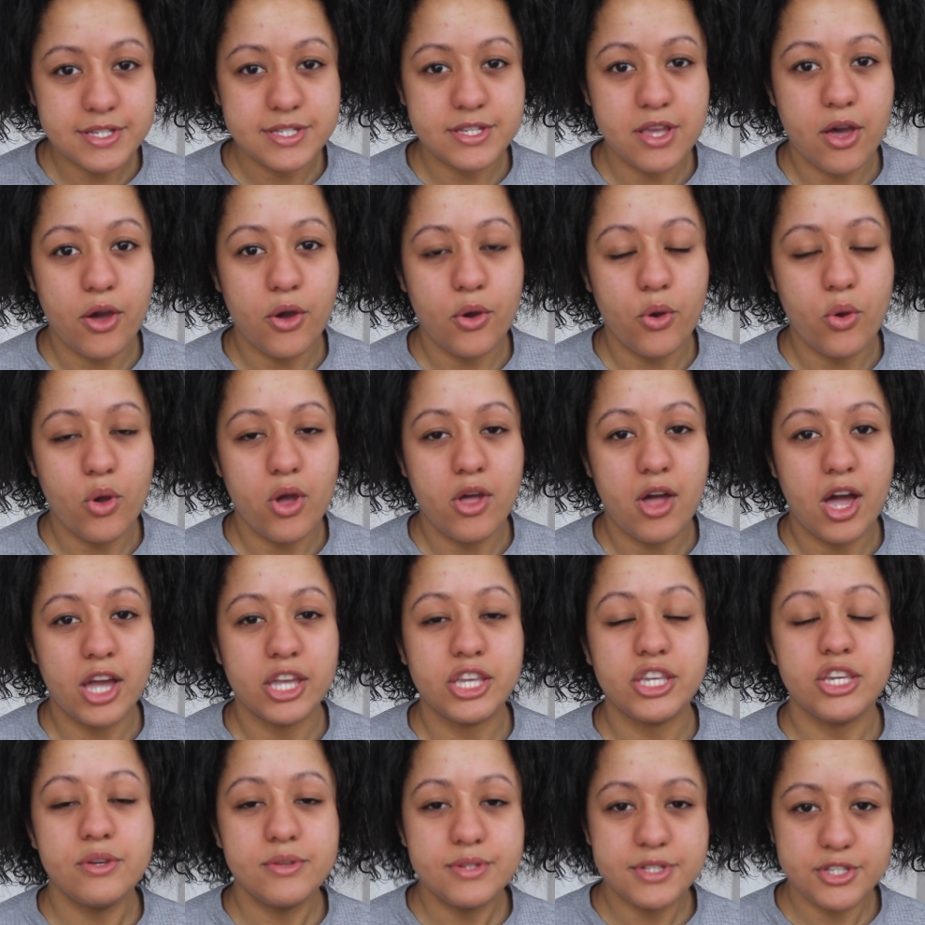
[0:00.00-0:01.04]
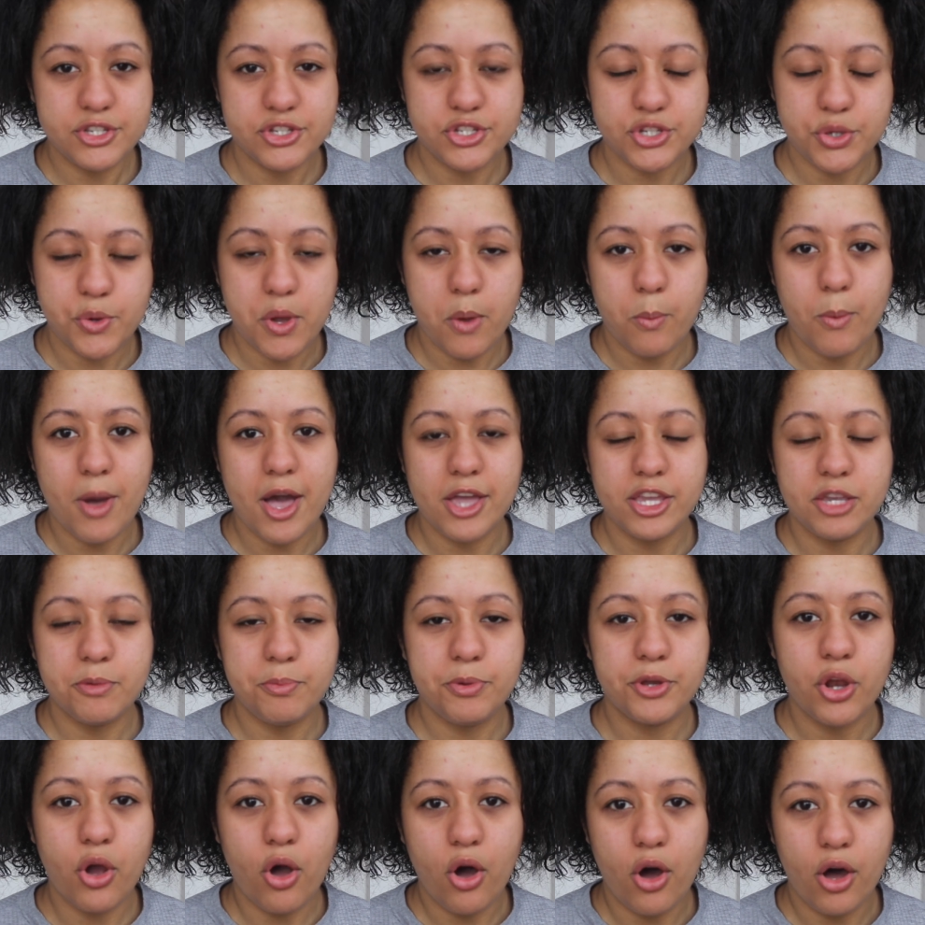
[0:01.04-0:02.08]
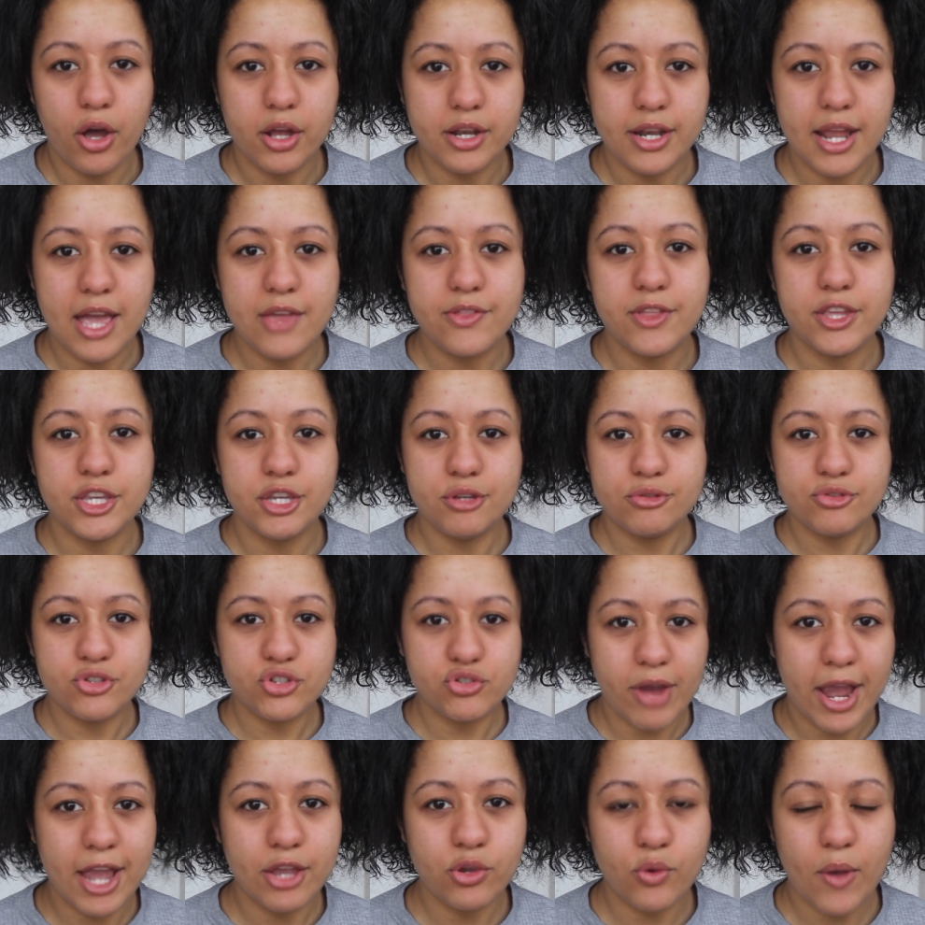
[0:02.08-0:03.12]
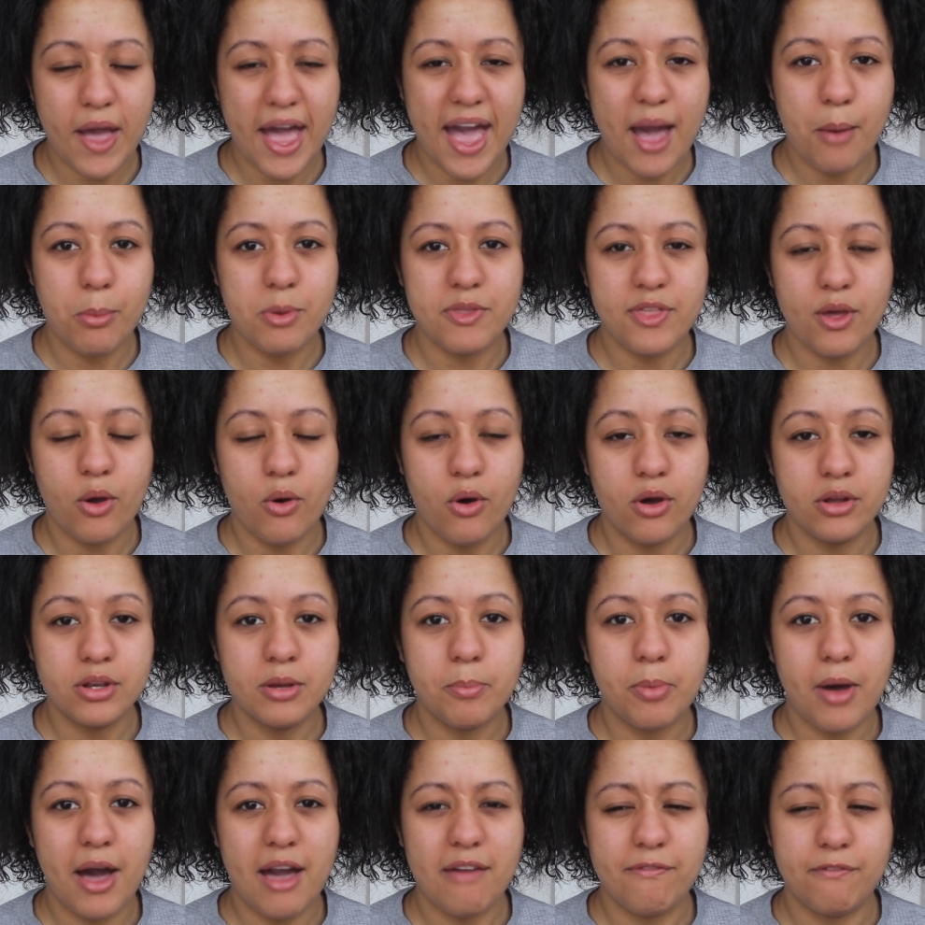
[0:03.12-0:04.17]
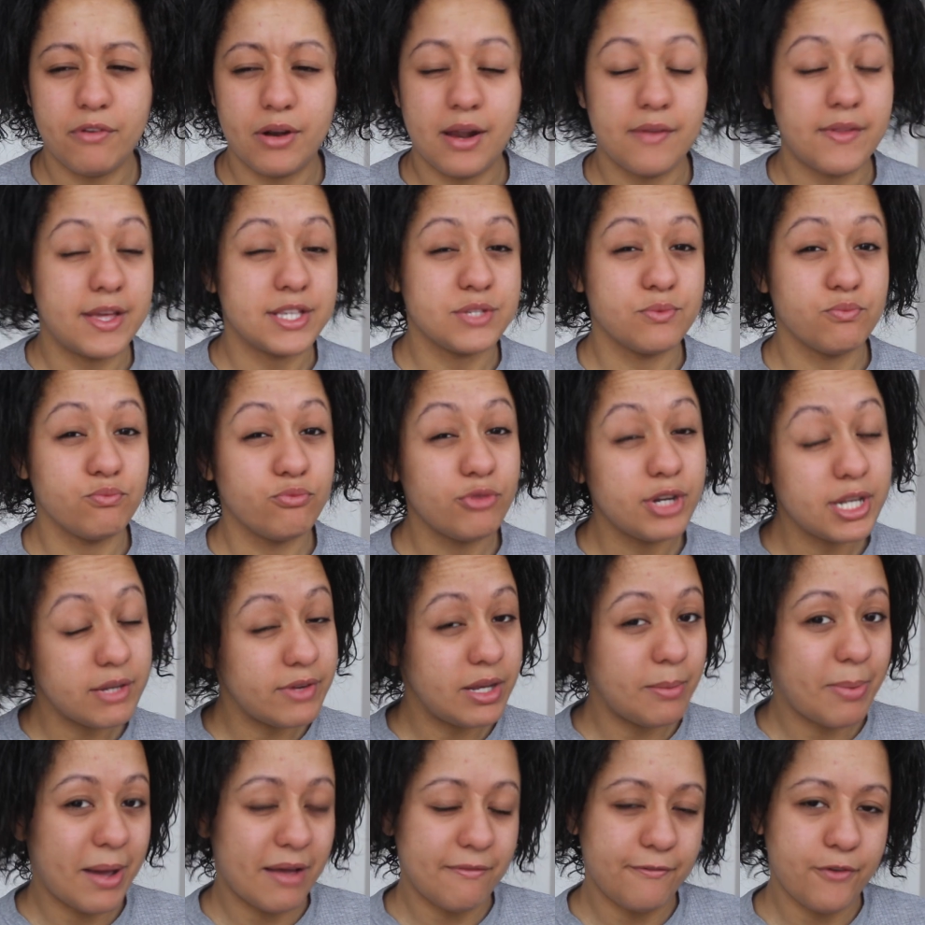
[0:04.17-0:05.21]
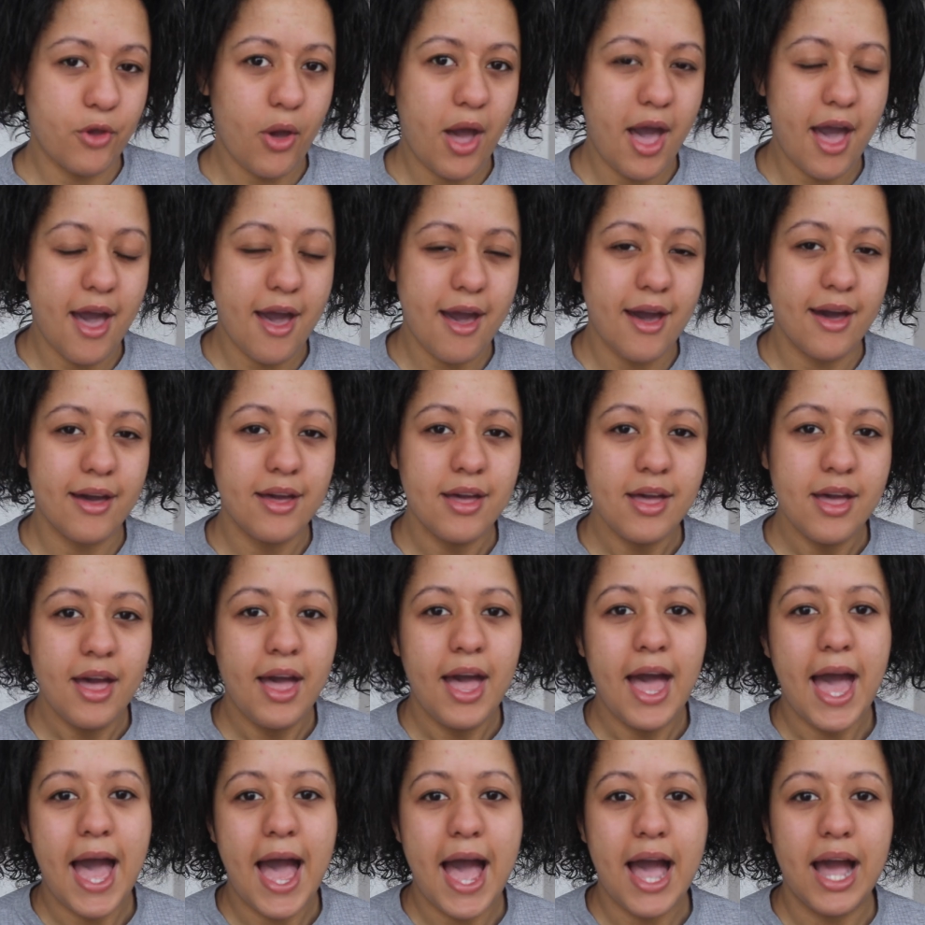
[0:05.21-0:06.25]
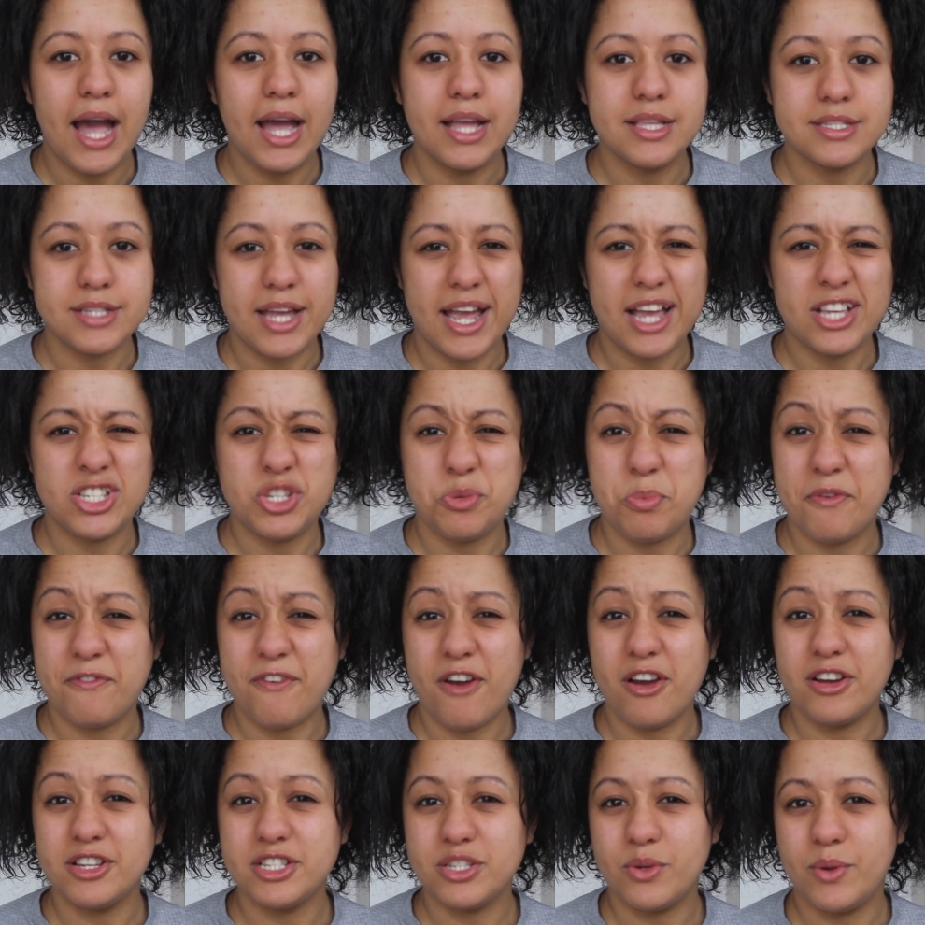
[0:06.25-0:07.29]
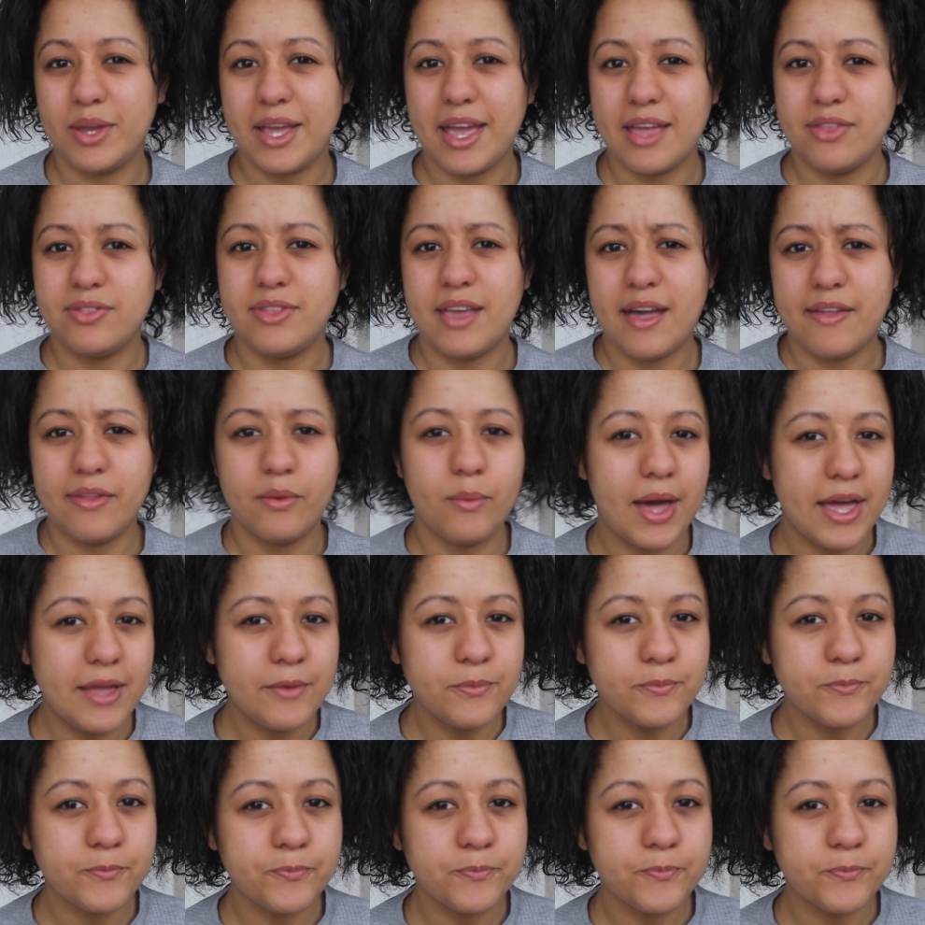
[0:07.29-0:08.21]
So I used to do it where you put it on and then you straighten your hair with it on, but I feel like that's really bad for your hair, and I actually prefer doing it the other way.